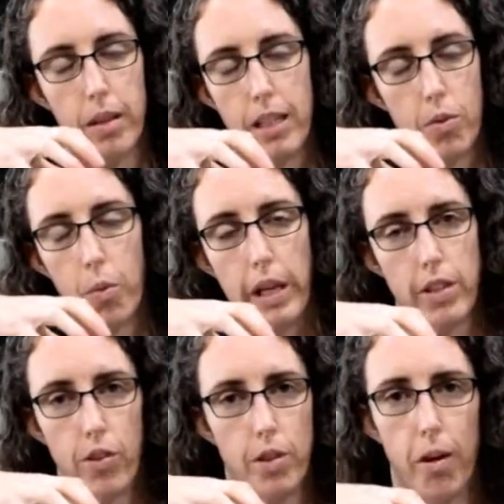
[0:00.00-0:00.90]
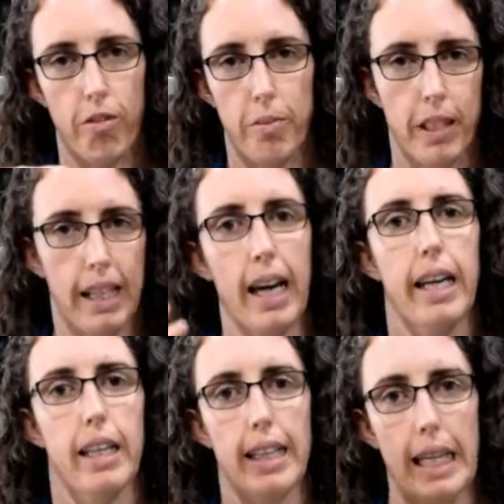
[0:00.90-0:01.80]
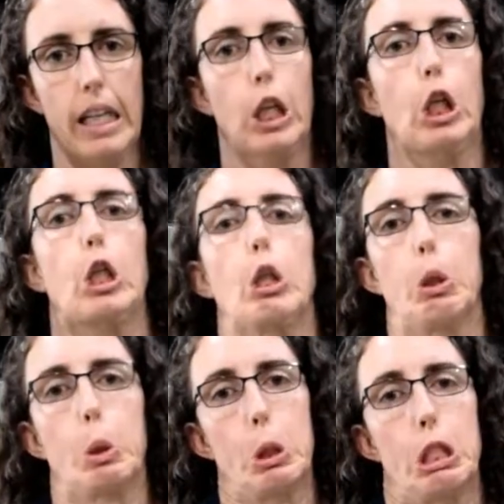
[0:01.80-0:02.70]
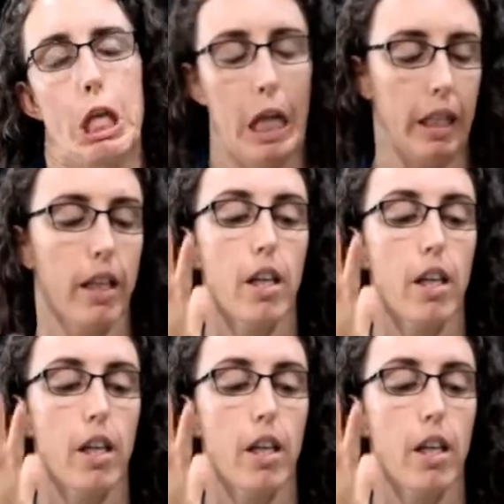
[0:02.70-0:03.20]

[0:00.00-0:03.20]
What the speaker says: That's way too small for me. Like, I like a huge salad.